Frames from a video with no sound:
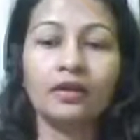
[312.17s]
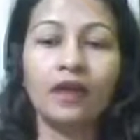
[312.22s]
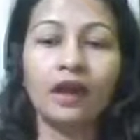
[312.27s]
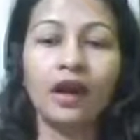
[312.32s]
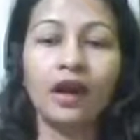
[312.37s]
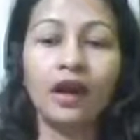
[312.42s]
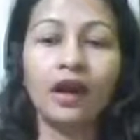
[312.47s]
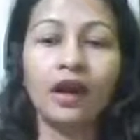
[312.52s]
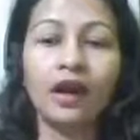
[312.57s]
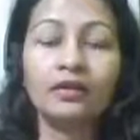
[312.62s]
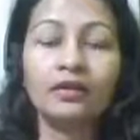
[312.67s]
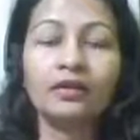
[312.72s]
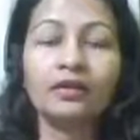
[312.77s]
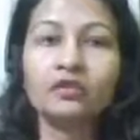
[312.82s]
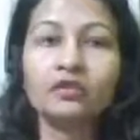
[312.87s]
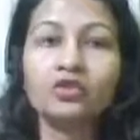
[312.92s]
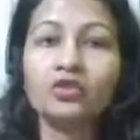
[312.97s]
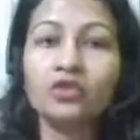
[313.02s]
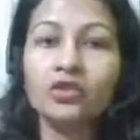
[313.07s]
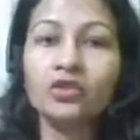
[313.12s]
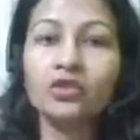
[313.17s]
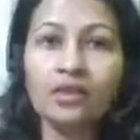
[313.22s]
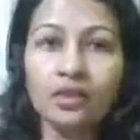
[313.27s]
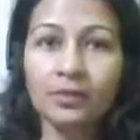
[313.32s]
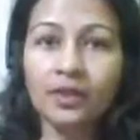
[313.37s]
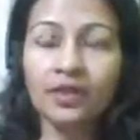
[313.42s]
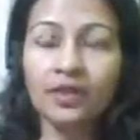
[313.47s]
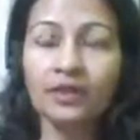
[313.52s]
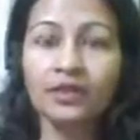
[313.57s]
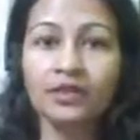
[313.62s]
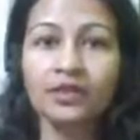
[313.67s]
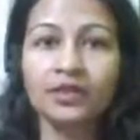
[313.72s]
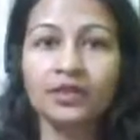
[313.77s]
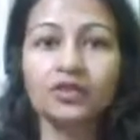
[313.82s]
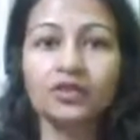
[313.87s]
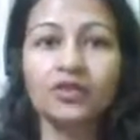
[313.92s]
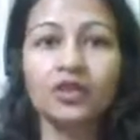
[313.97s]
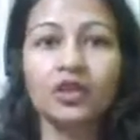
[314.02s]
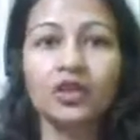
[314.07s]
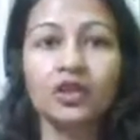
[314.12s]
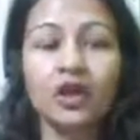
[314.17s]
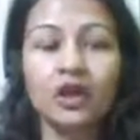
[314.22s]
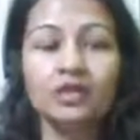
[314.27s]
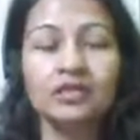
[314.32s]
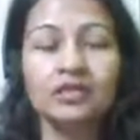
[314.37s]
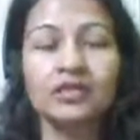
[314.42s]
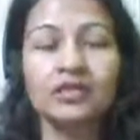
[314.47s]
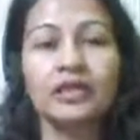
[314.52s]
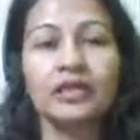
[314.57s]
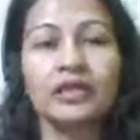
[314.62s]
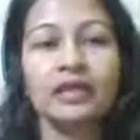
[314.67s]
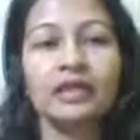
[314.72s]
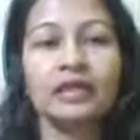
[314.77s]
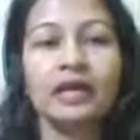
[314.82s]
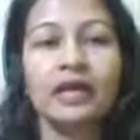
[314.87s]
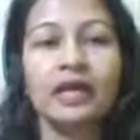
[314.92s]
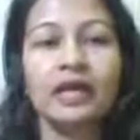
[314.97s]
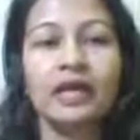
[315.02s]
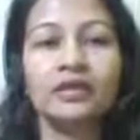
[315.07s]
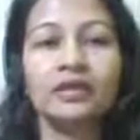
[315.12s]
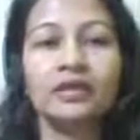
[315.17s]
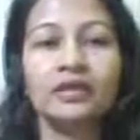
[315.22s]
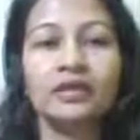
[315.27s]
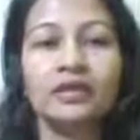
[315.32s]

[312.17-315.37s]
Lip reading: are so similar that you cannot say that